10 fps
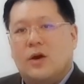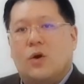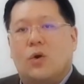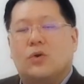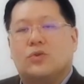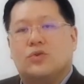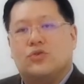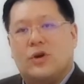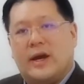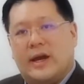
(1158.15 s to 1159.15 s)
or to
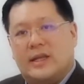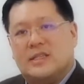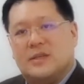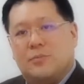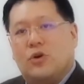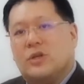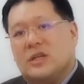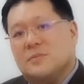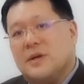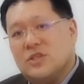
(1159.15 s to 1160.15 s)
try and support it
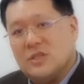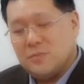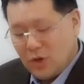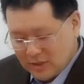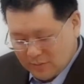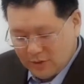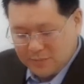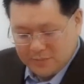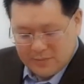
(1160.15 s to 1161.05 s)
as much as possible.